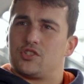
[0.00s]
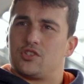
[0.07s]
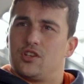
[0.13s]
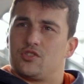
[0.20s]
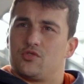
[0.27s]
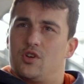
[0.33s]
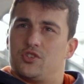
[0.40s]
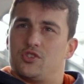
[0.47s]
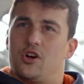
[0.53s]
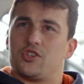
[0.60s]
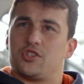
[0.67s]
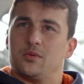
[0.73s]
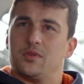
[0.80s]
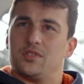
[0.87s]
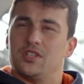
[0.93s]
It's
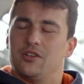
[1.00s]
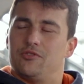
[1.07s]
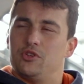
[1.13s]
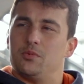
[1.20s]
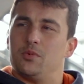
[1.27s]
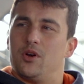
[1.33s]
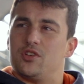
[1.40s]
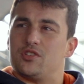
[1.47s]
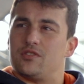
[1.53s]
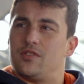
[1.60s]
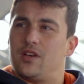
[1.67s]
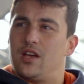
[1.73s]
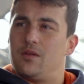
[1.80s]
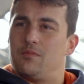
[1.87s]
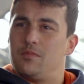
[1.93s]
awesome to see a few boys
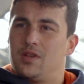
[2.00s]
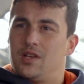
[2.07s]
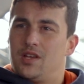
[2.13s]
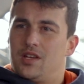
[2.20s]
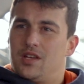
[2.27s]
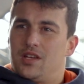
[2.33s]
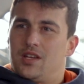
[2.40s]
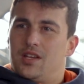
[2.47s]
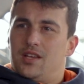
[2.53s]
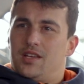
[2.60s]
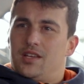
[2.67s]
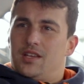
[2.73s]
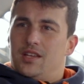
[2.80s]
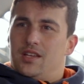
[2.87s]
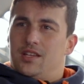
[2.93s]
have
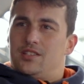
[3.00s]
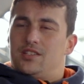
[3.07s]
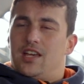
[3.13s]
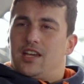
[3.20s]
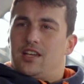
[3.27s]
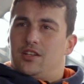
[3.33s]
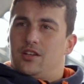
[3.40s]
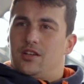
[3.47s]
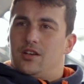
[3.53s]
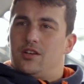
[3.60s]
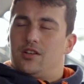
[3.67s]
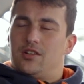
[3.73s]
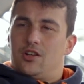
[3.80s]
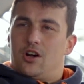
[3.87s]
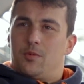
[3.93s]
taken
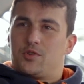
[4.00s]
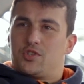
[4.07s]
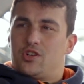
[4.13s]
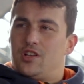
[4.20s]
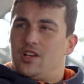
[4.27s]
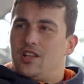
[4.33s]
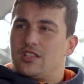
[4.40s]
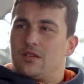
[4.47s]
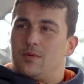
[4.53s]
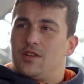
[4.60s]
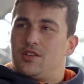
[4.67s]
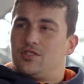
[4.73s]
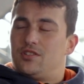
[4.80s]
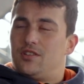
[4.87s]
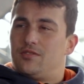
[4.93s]
the opportunity and some
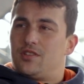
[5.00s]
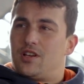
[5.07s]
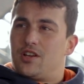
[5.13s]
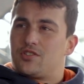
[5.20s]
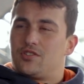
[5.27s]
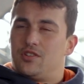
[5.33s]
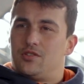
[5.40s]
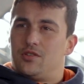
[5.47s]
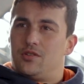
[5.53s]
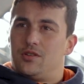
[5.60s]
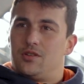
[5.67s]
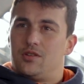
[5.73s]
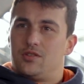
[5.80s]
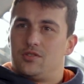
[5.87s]
initiative to actually do.